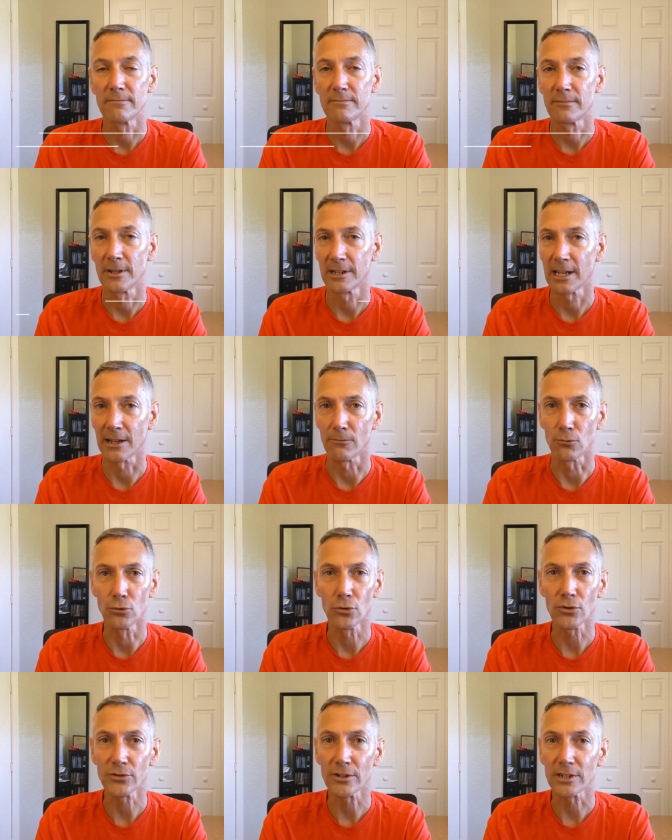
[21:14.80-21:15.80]
again,
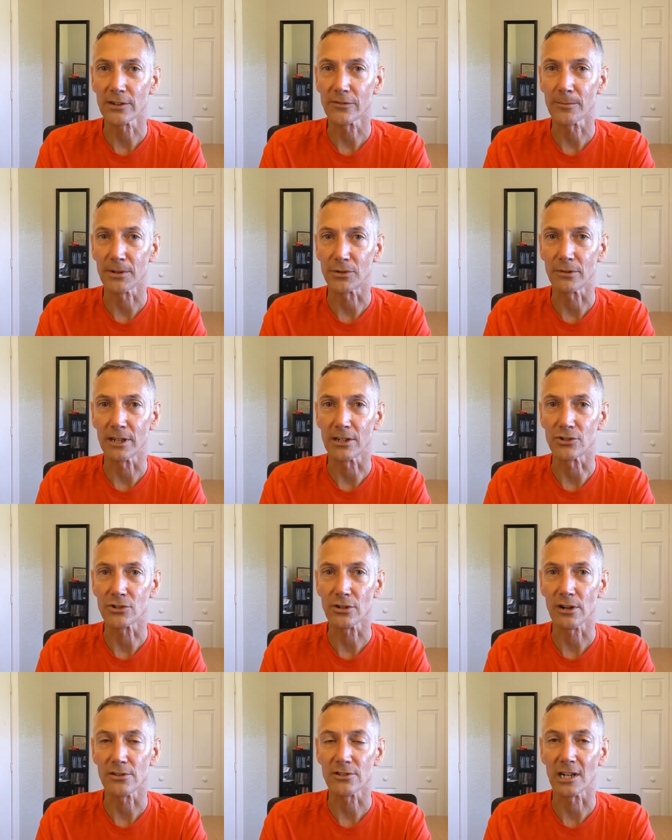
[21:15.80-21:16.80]
rules are different between
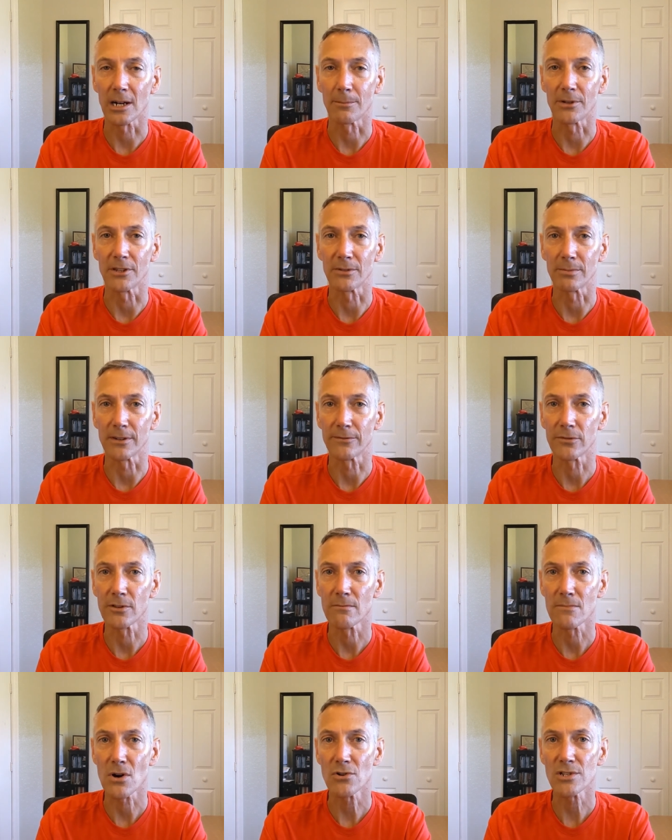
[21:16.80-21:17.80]
insurance companies, but for the
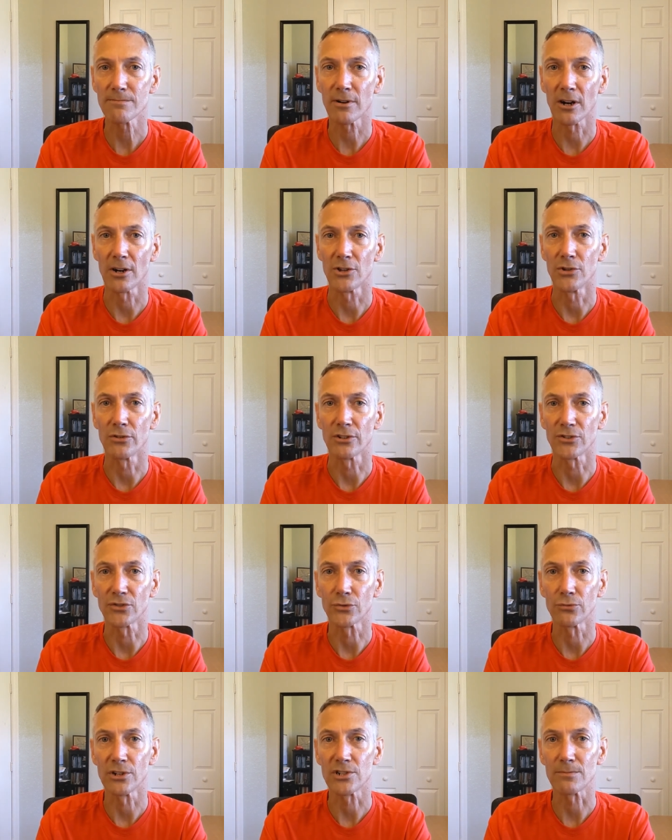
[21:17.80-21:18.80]
most part, you can
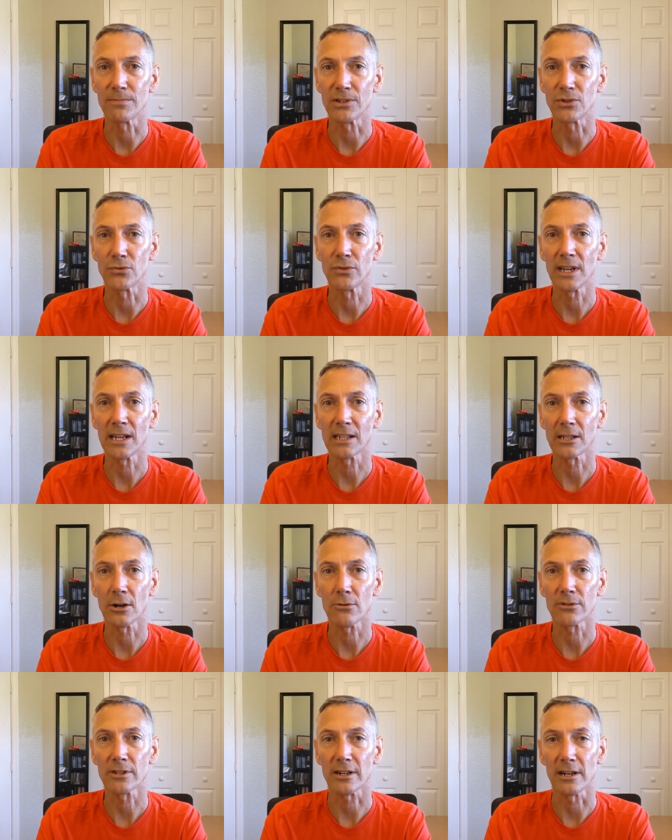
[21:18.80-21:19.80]
switch between
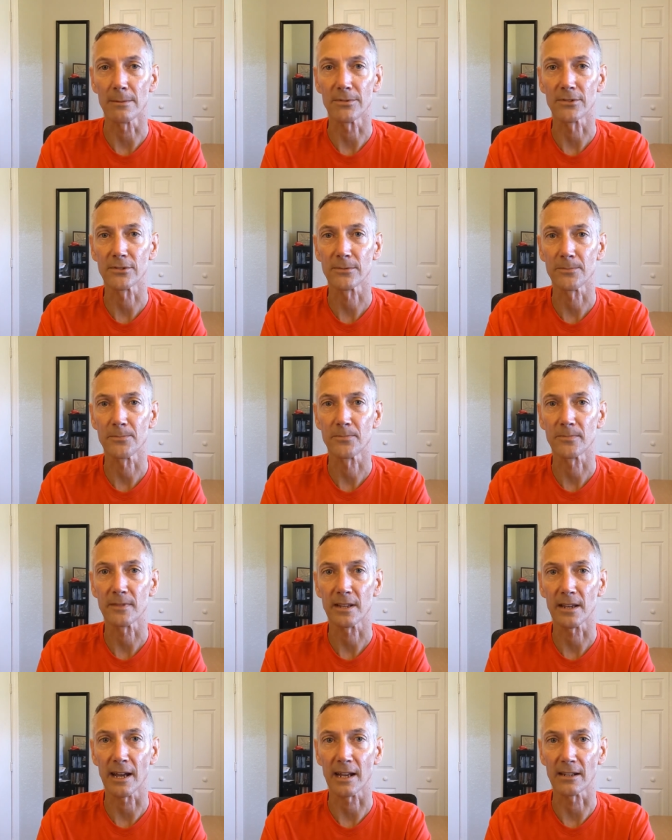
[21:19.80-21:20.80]
loan types
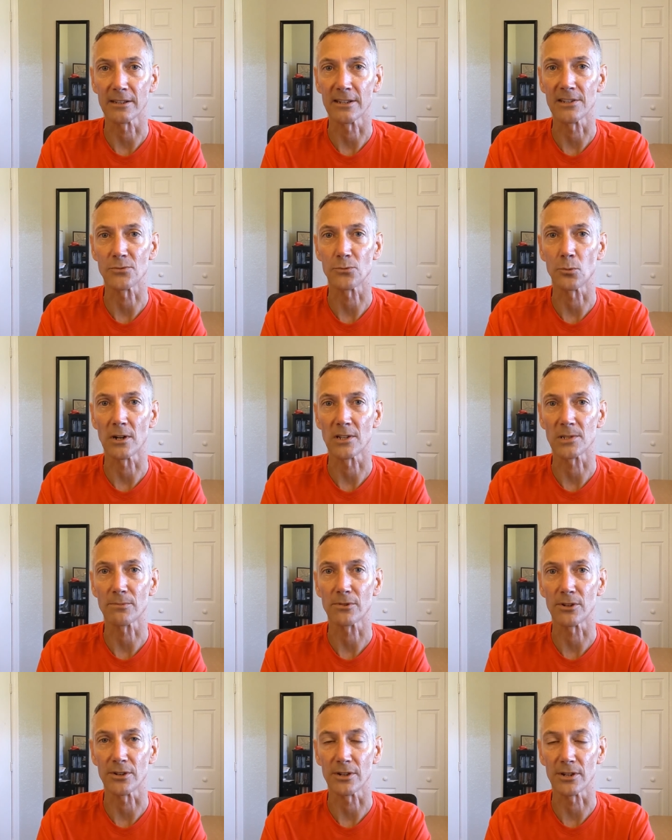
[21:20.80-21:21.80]
at least once
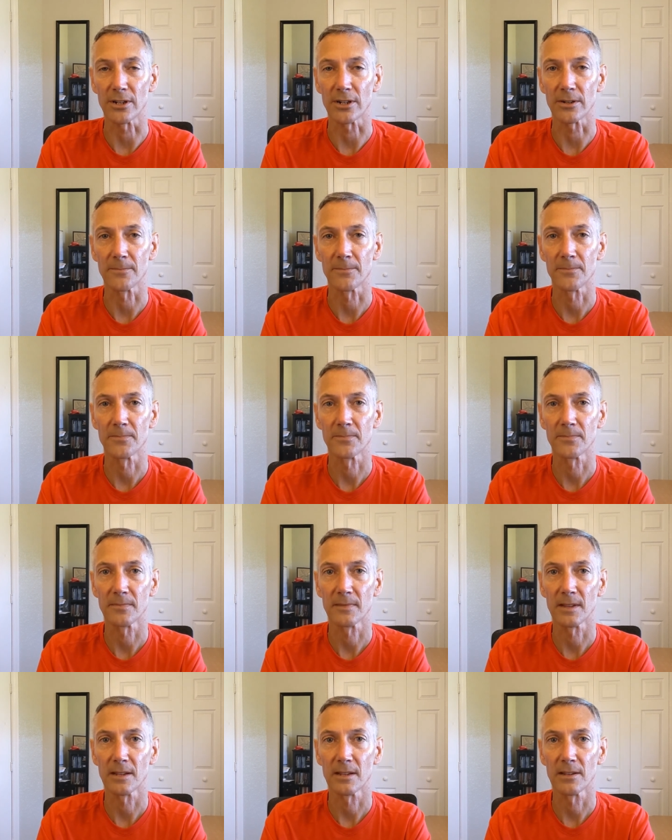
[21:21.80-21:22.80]
per year.
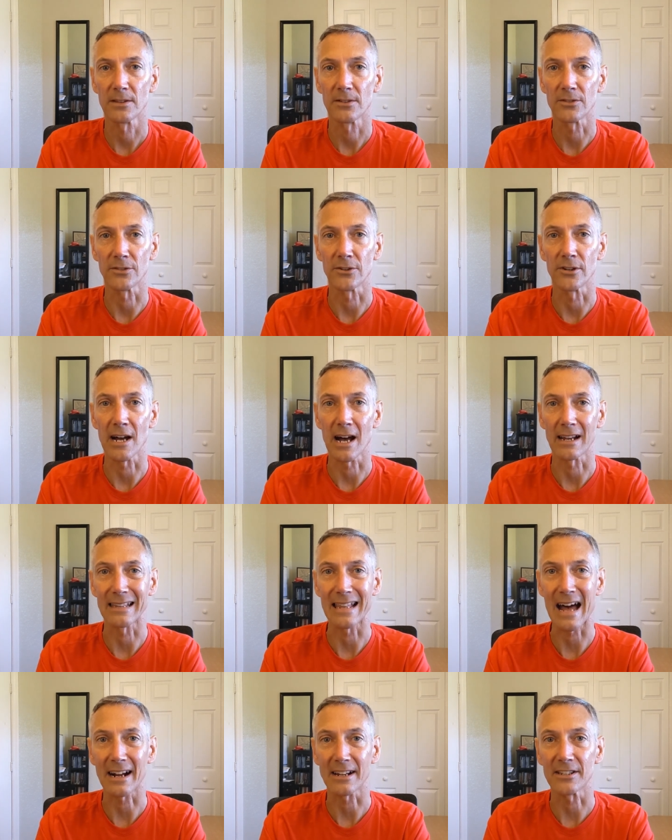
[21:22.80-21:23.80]
So you're not
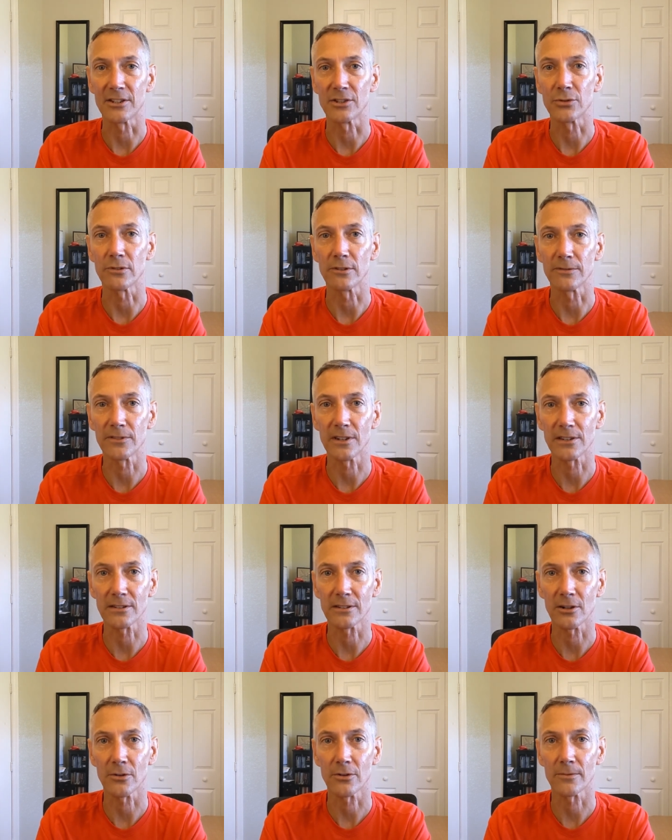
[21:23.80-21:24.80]
locked into a fixed
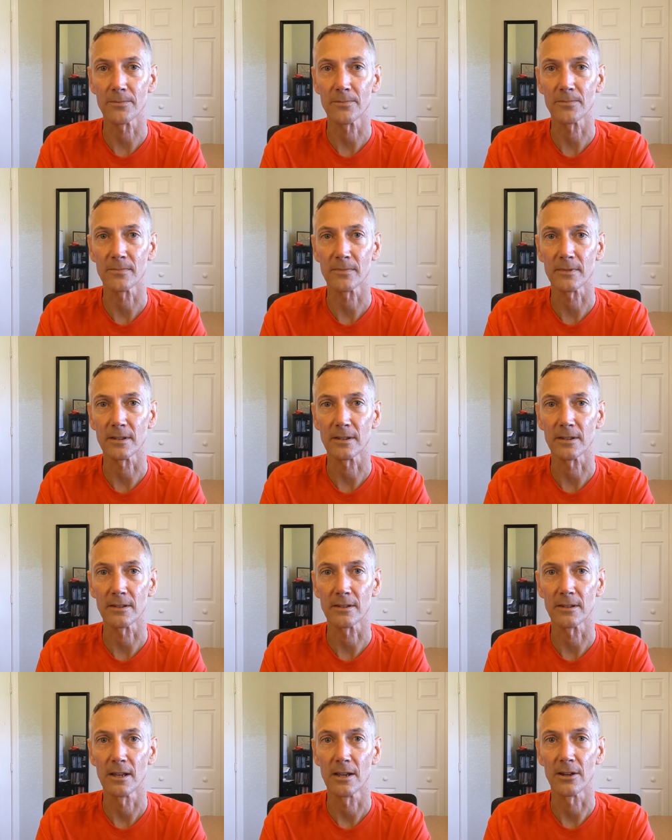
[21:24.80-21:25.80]
loan.
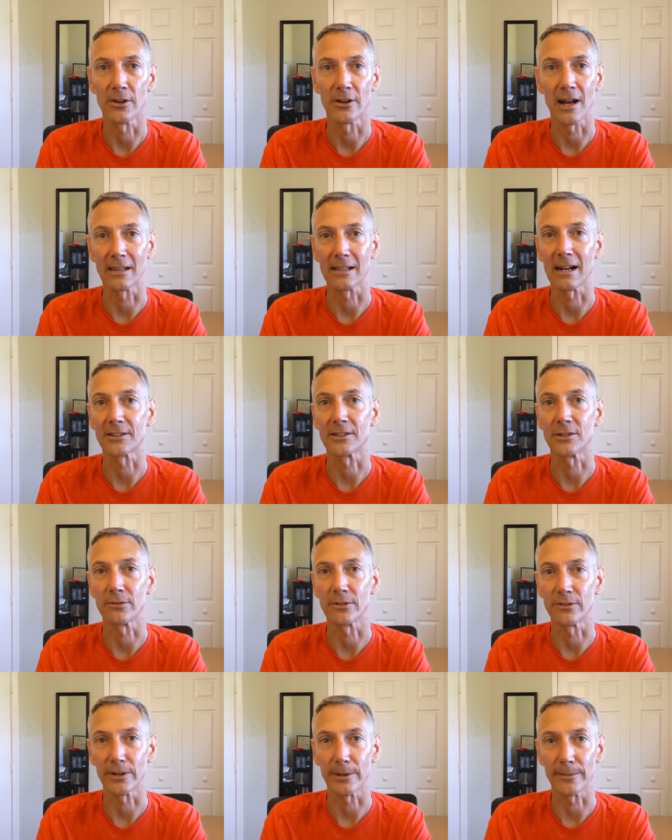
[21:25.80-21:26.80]
You're not locked into
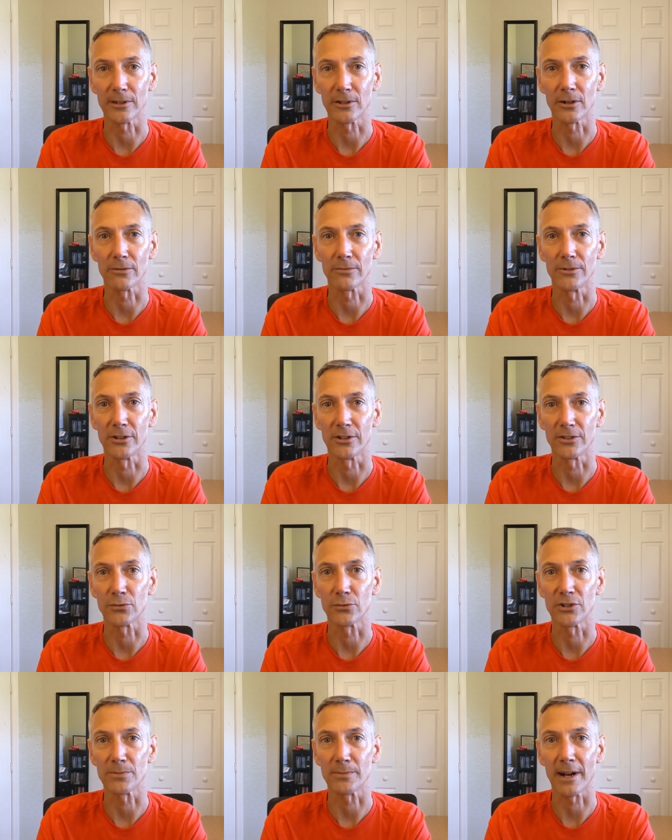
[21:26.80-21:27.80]
a variable loan. You can
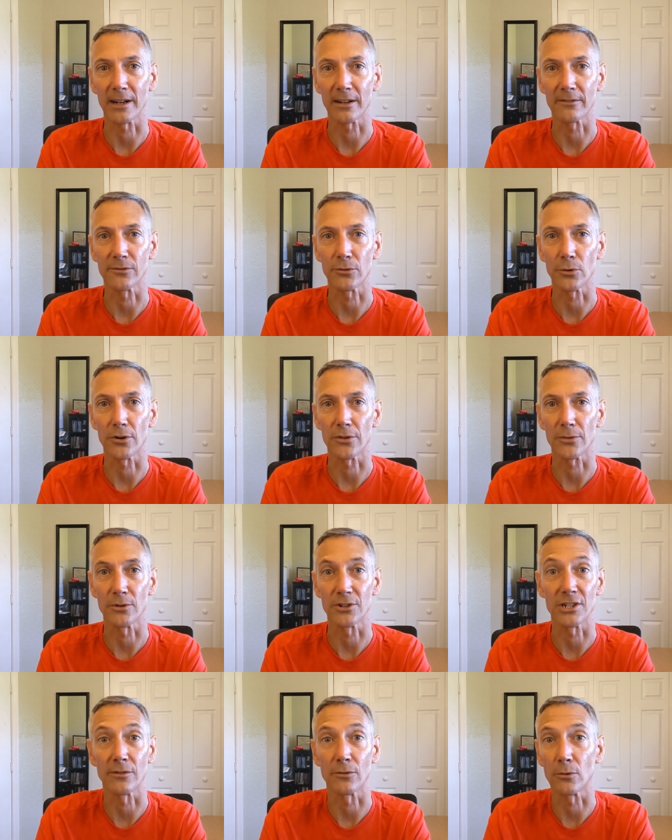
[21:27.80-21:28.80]
switch back and forth,
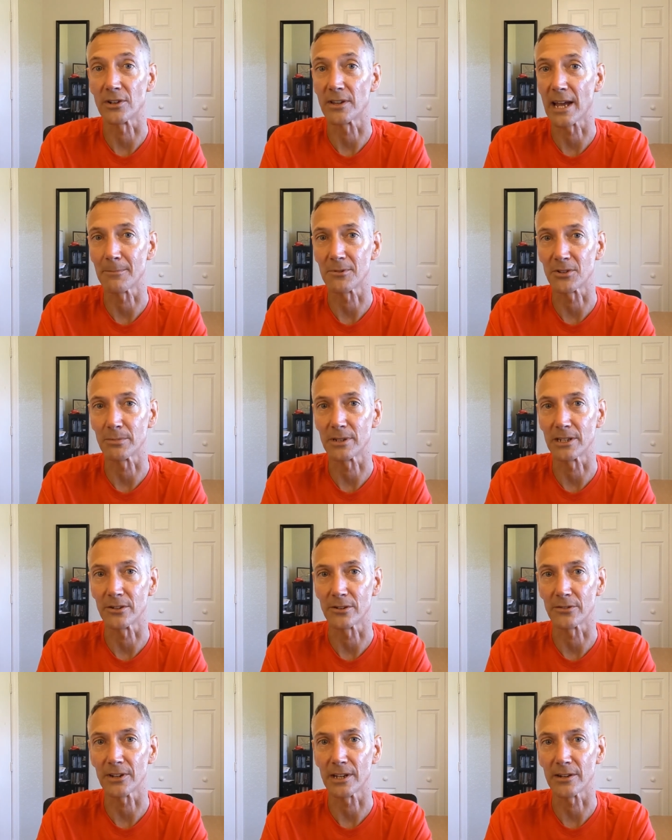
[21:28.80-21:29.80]
whichever one happens to be in your
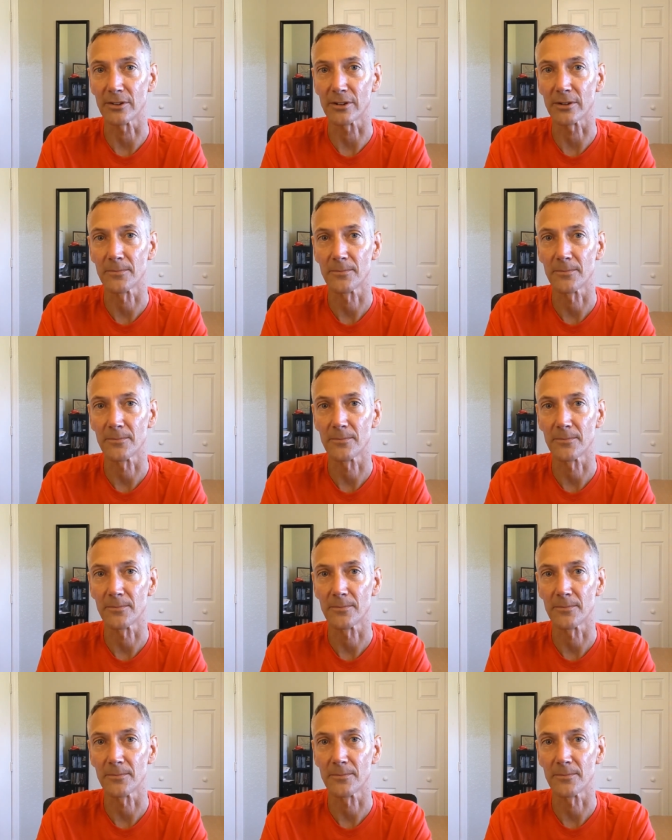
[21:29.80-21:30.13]
favor.